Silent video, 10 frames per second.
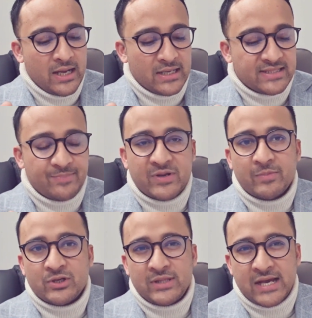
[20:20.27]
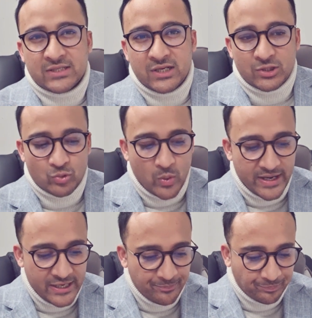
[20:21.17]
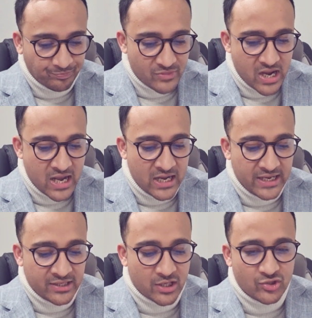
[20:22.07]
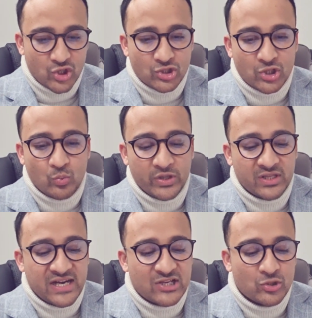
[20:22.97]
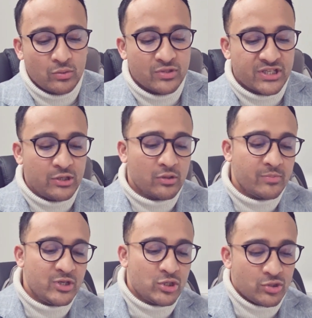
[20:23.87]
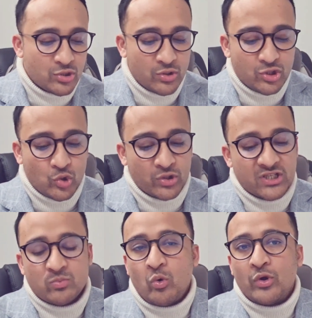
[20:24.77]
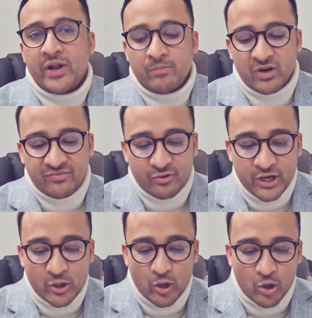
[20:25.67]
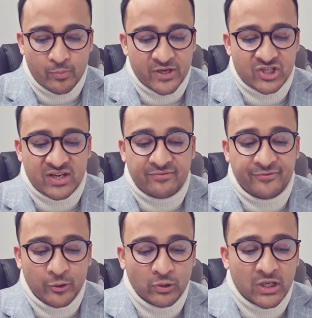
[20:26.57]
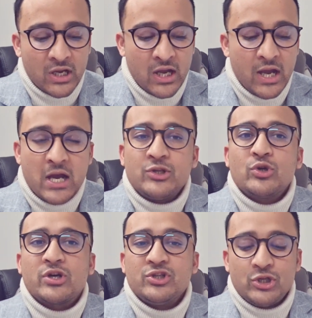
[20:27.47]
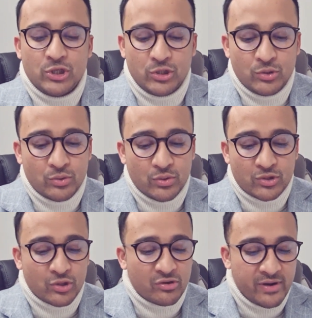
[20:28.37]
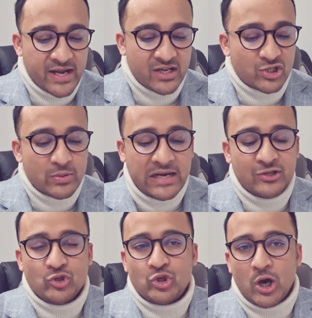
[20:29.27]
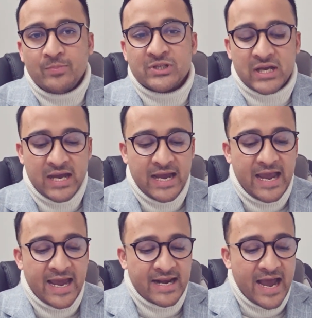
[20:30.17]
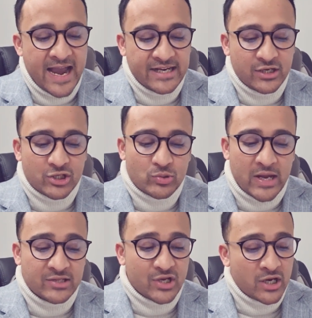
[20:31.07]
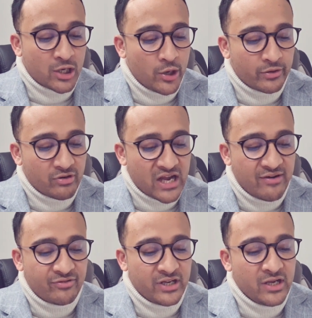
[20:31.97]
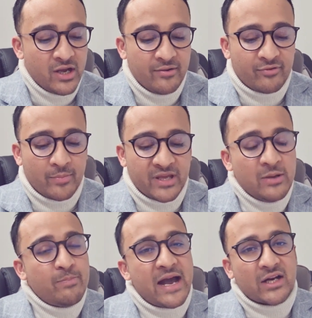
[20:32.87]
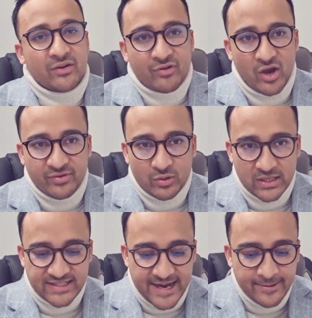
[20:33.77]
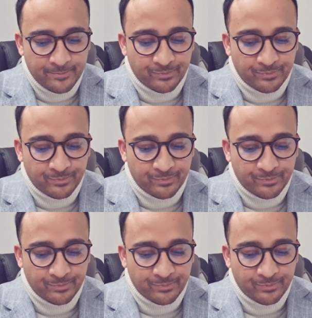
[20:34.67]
September 2020 in conjunction with the National Skill Commissions to ensure the small number of critical occupations are filled to continue to create Australian jobs and aid in Australians' ongoing recovery from the impact of COVID-19.